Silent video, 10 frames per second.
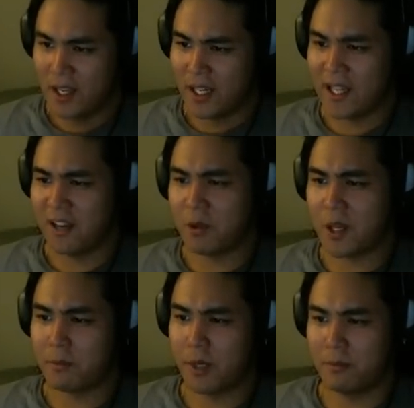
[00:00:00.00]
A life
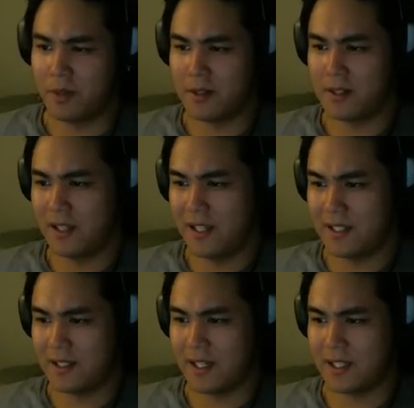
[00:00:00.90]
without purpose
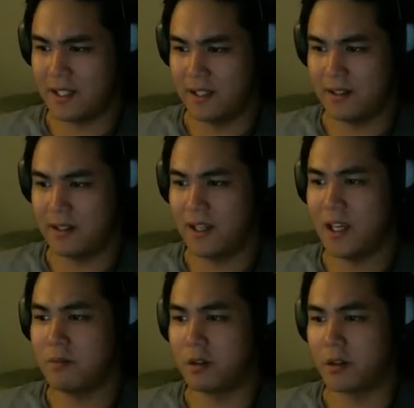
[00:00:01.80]
is tasteless
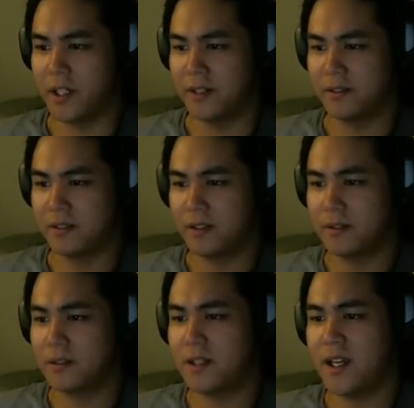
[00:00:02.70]
and boring.
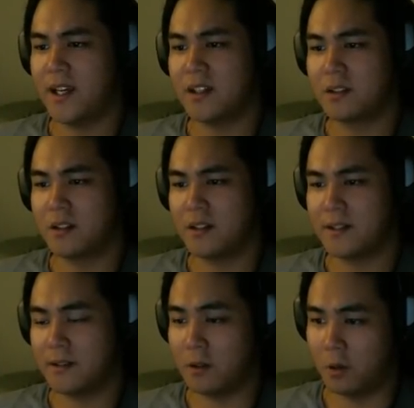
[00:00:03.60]
Today, a girl
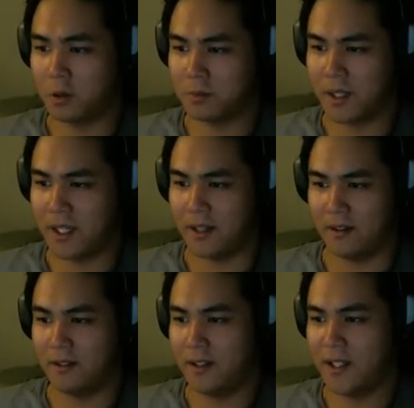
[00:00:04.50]
and an old
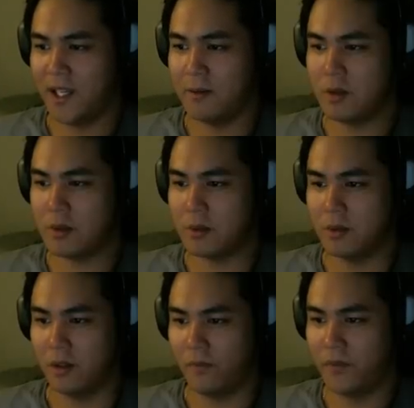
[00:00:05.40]
man, they came to
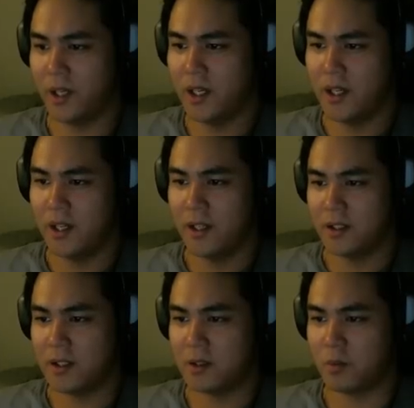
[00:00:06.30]
school.
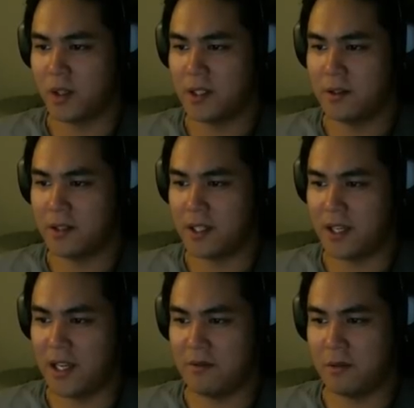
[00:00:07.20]
Just one look at
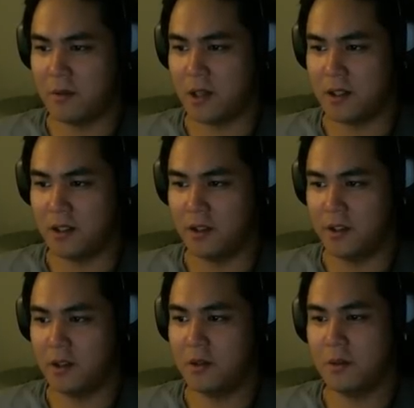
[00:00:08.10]
everyone
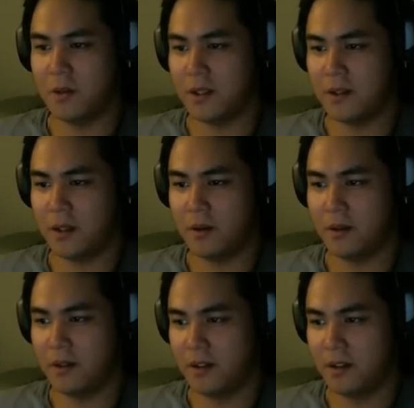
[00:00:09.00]
knew what they
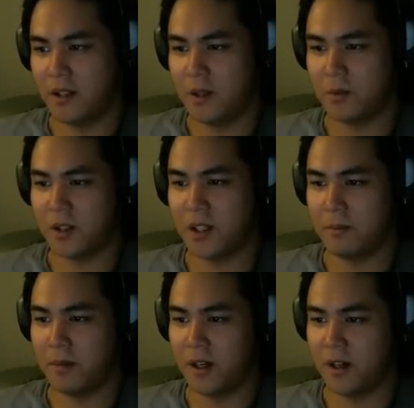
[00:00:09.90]
they were
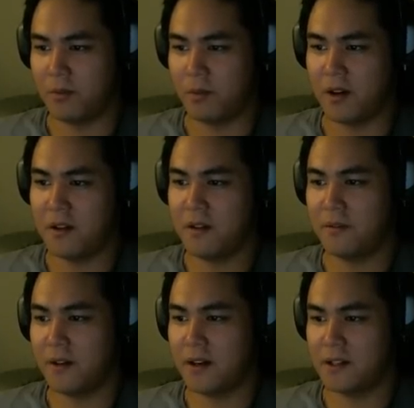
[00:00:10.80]
a pair of wealthy
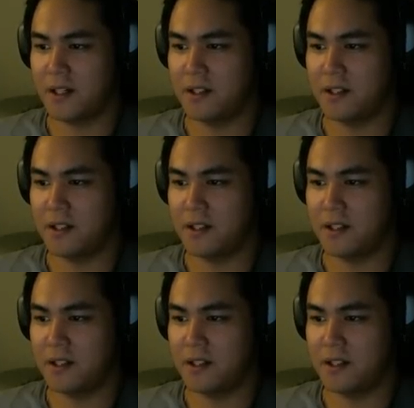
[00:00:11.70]
father and